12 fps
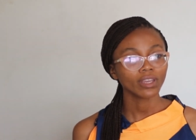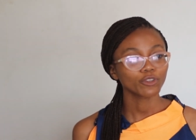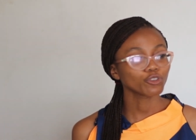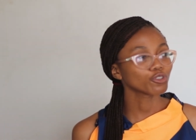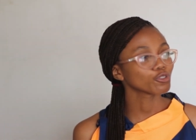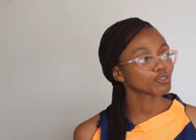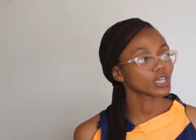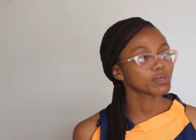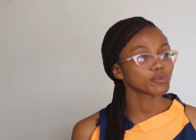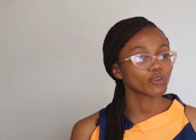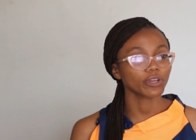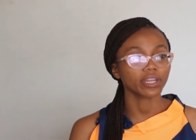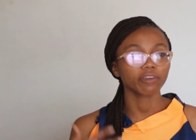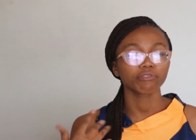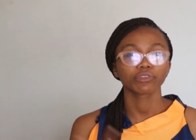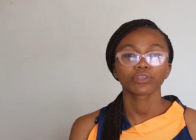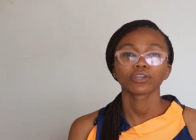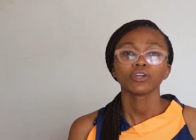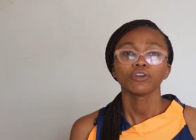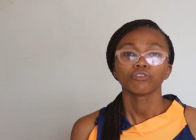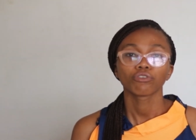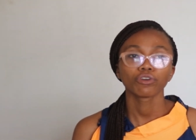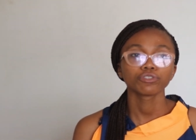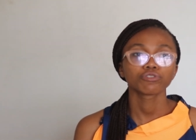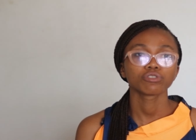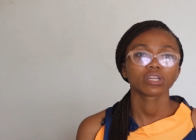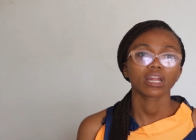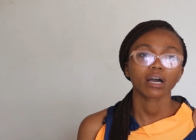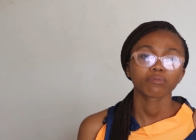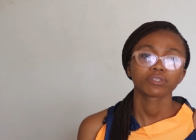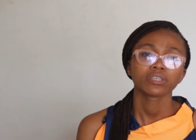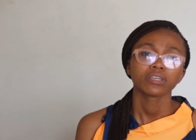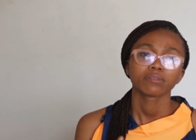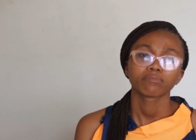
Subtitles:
You just be going every day, going to the labs.